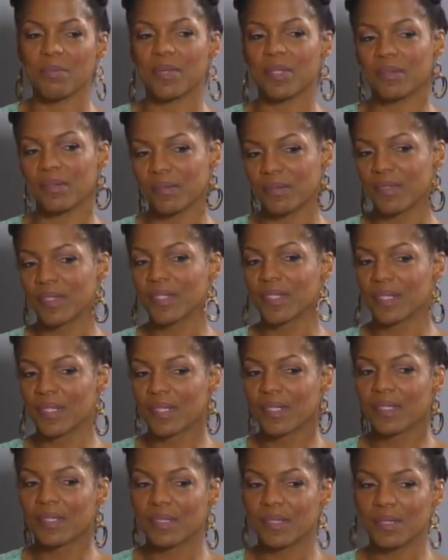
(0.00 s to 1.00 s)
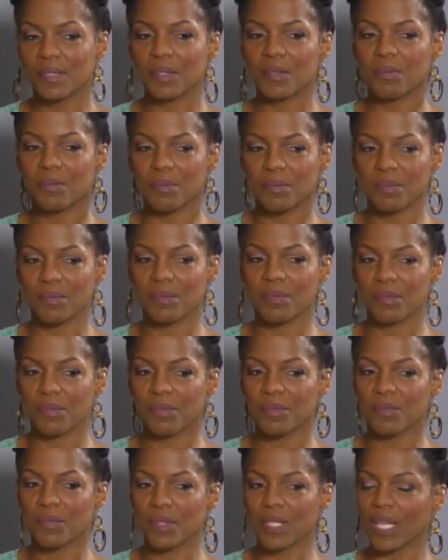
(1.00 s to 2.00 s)
and some
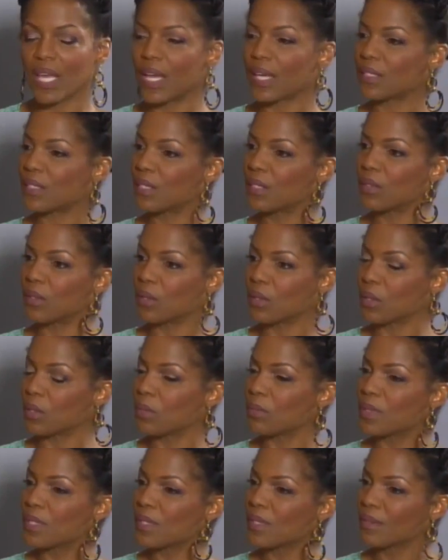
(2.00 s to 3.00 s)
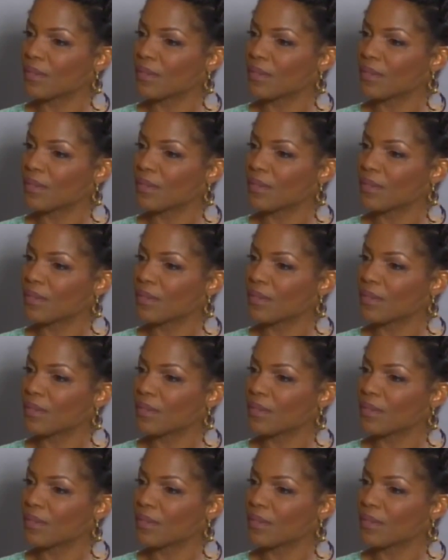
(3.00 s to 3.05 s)
relaxing herbs.